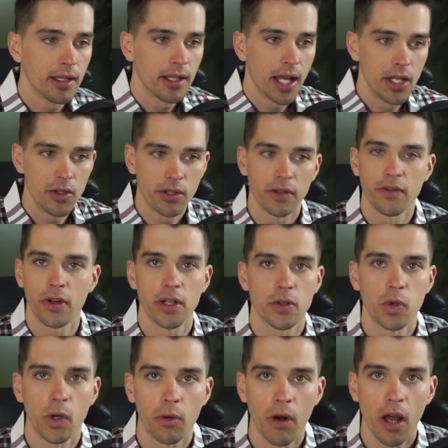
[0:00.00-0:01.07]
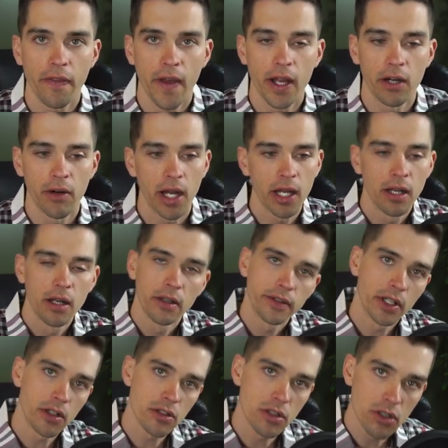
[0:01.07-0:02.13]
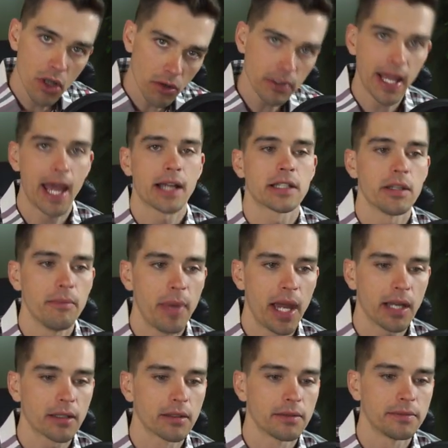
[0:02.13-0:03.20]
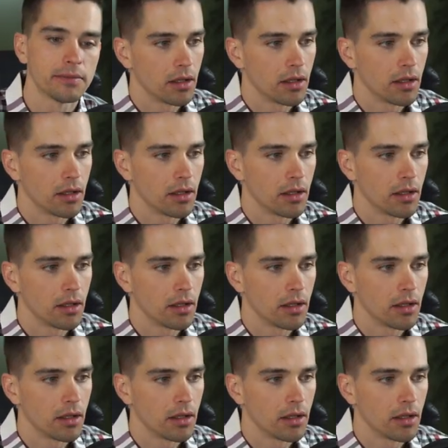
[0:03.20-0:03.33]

and you convert it to a Roth IRA, there's no tax impact.